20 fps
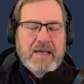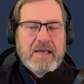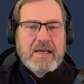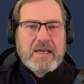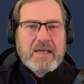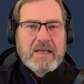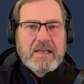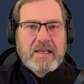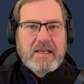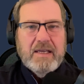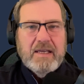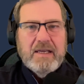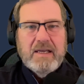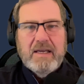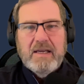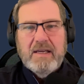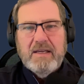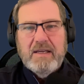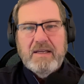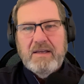
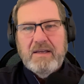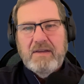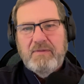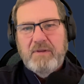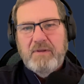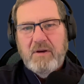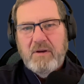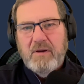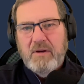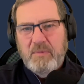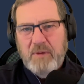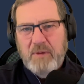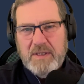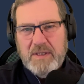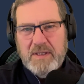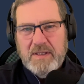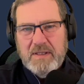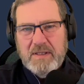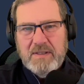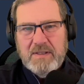If you own a
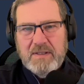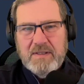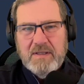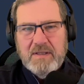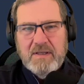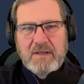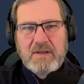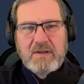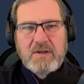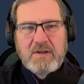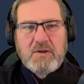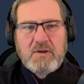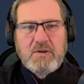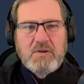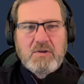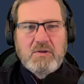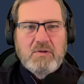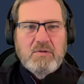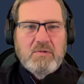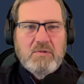business,
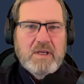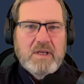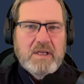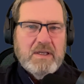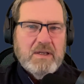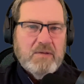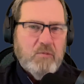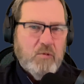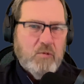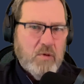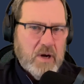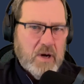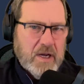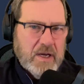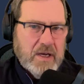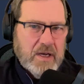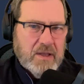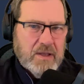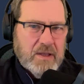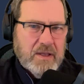you need to,
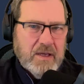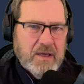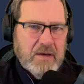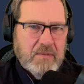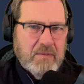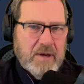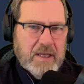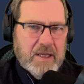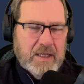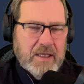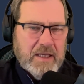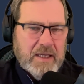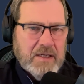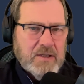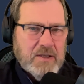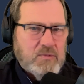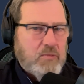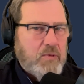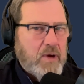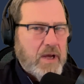one, think about
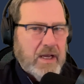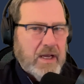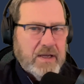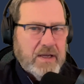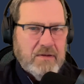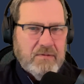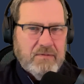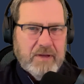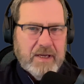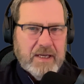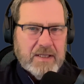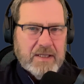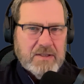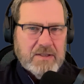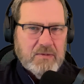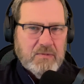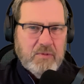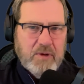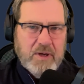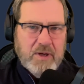things well in advance
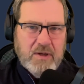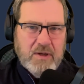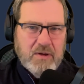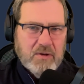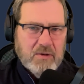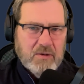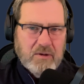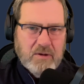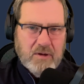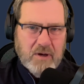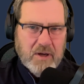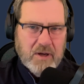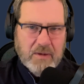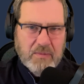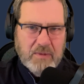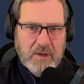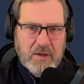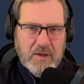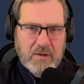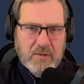of when you're going to
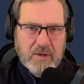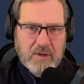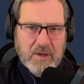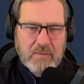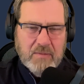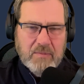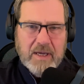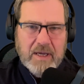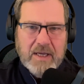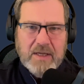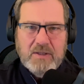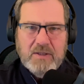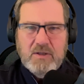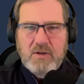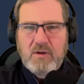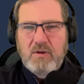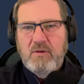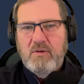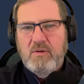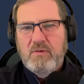be doing them, and
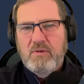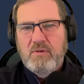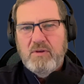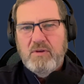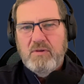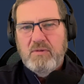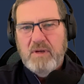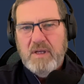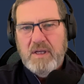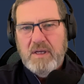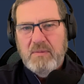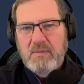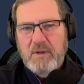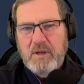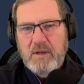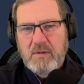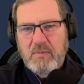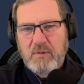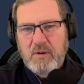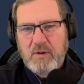two, you need to
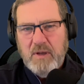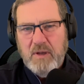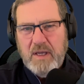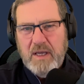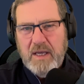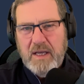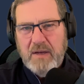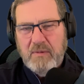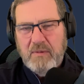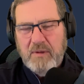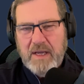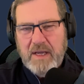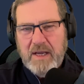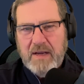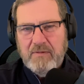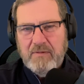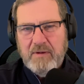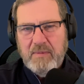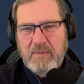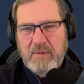be communicating with
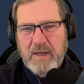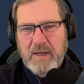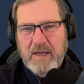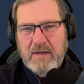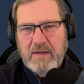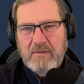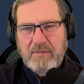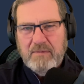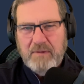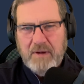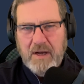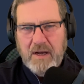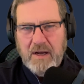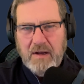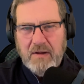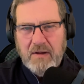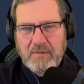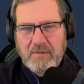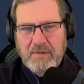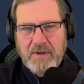everybody
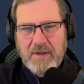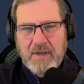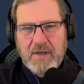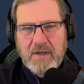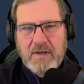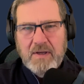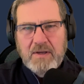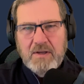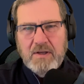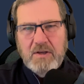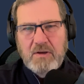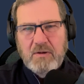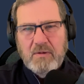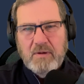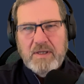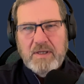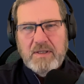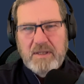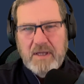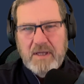involved
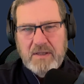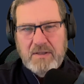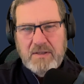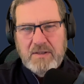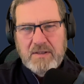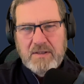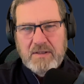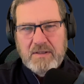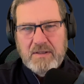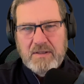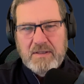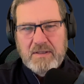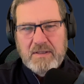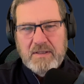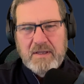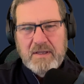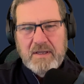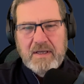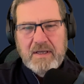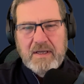your
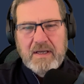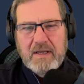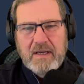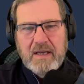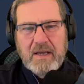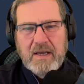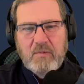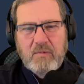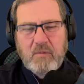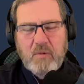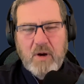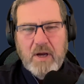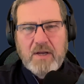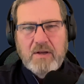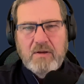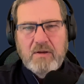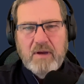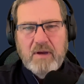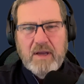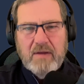intentions and
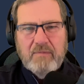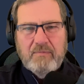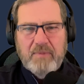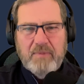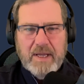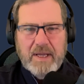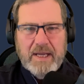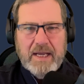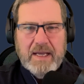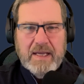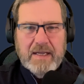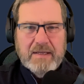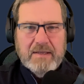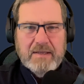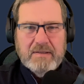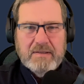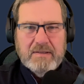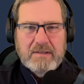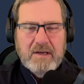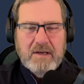what you have
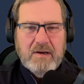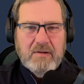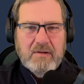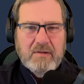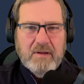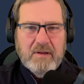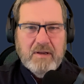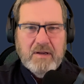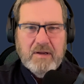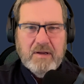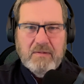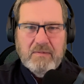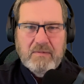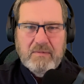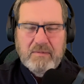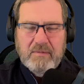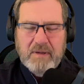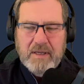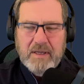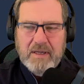planned. So,
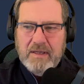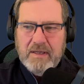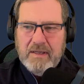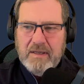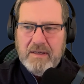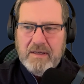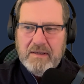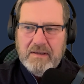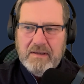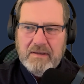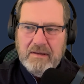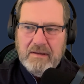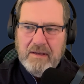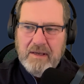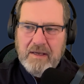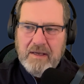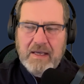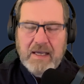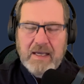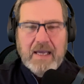and
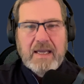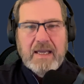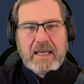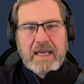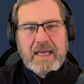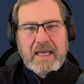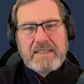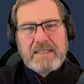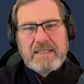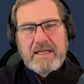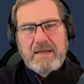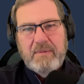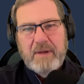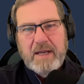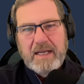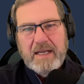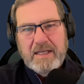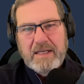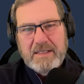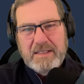in case
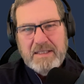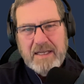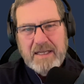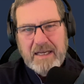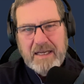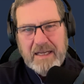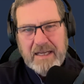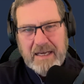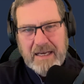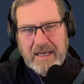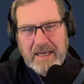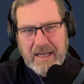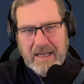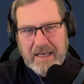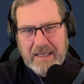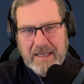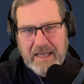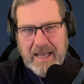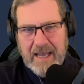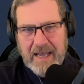anybody listening didn't
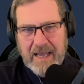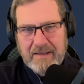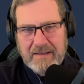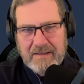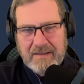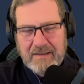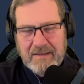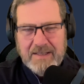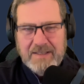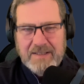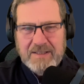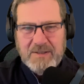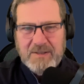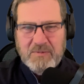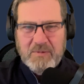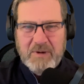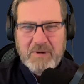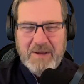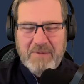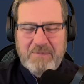get that, I just
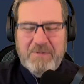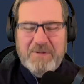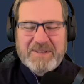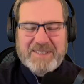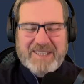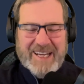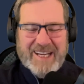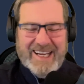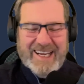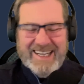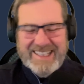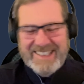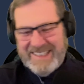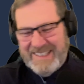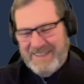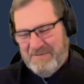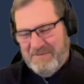reemphasized it